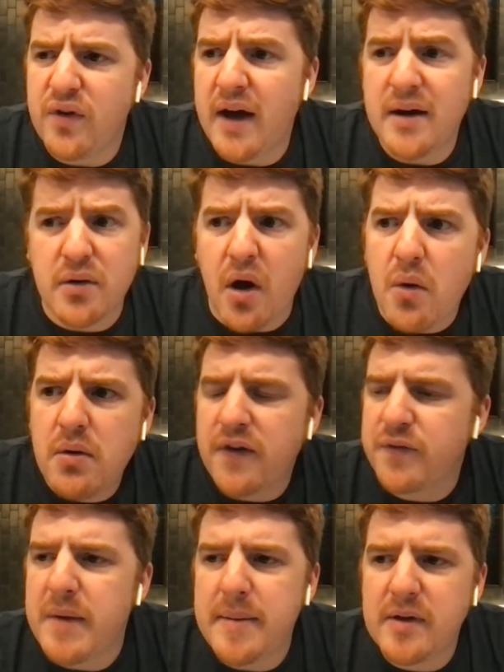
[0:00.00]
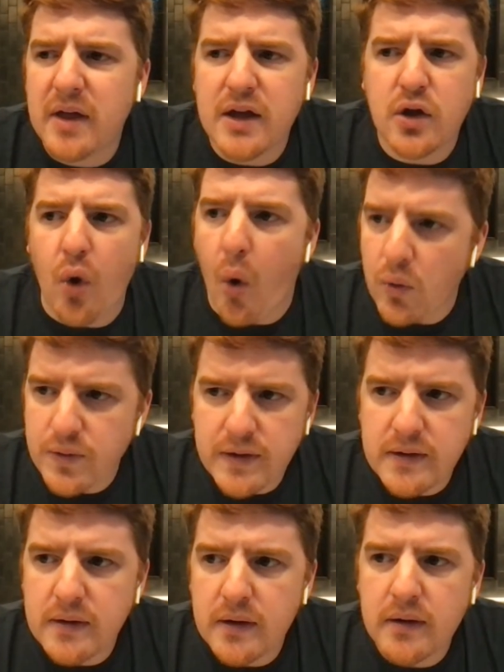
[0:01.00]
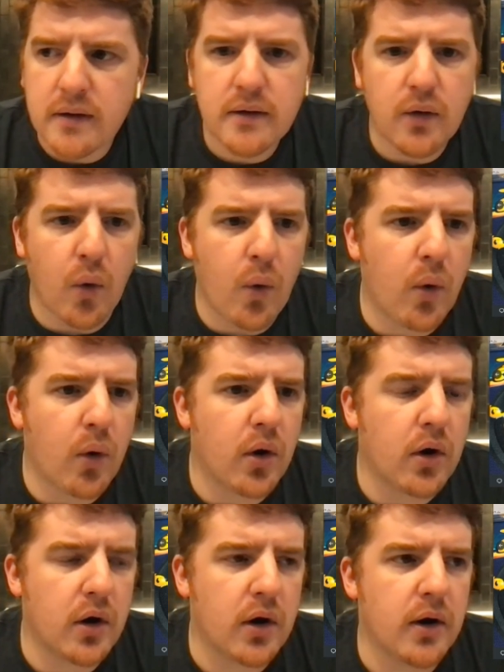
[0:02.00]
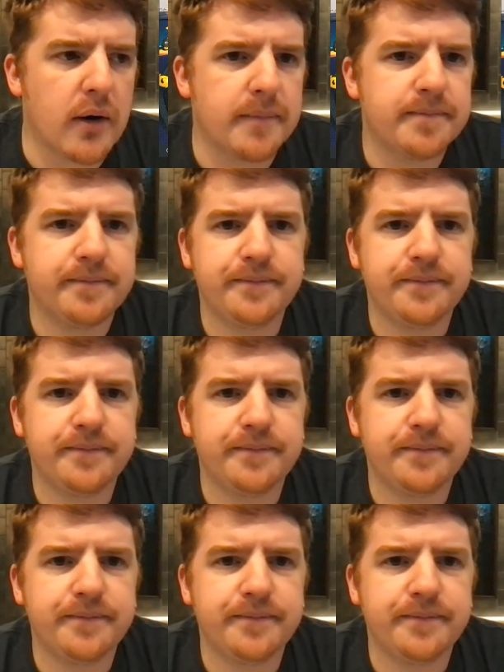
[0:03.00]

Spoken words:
I don't know, if maybe like Golden or